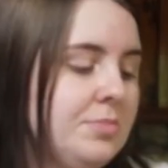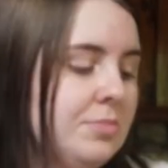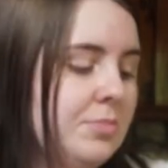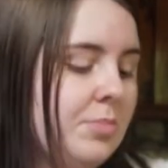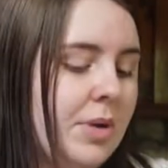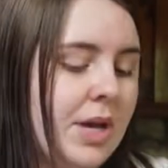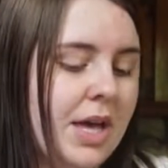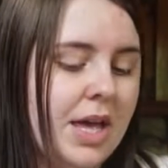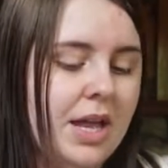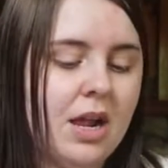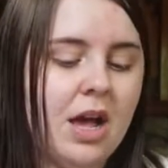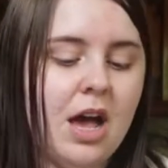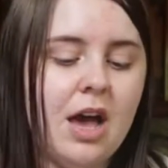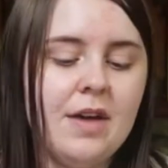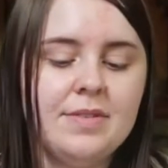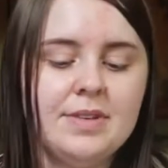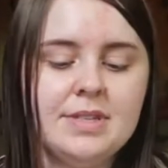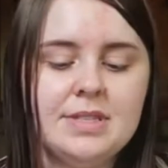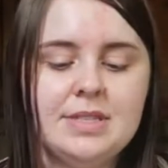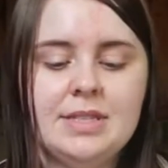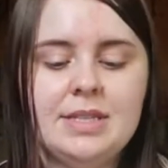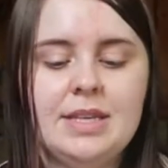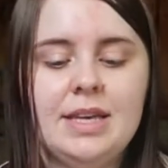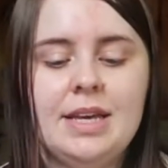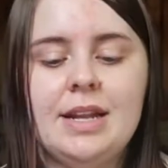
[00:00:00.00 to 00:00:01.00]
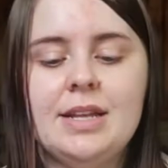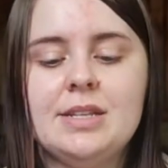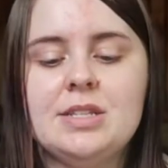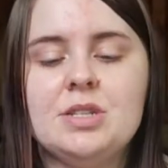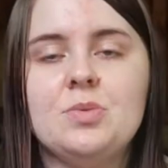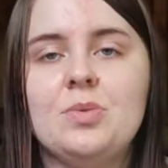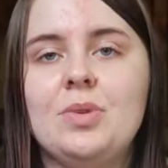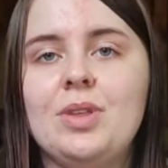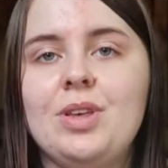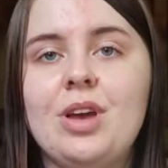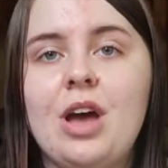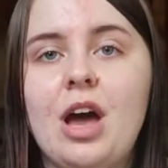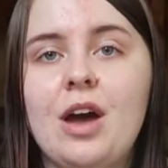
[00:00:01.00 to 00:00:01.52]
But obviously it doesn't
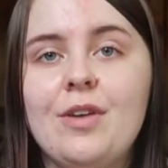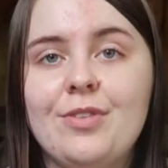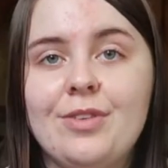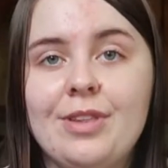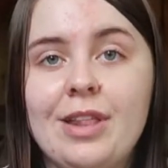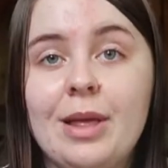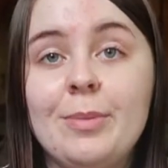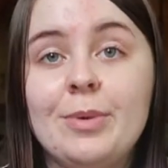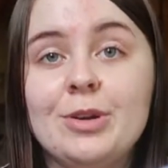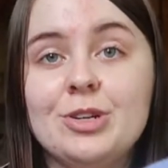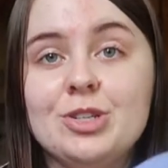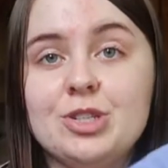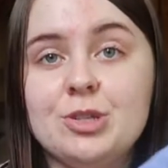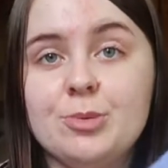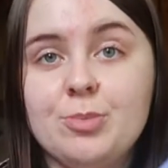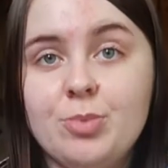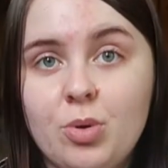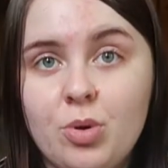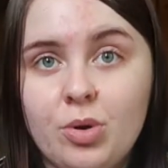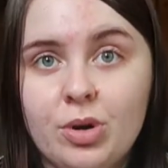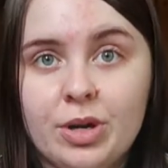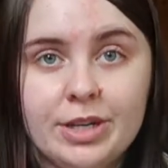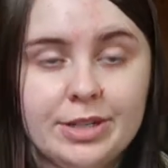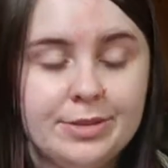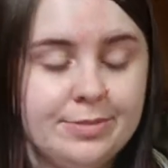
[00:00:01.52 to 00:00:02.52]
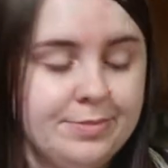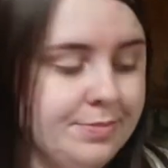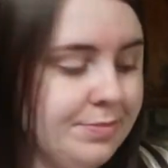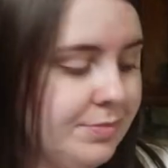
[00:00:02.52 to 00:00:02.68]
really offer that much support.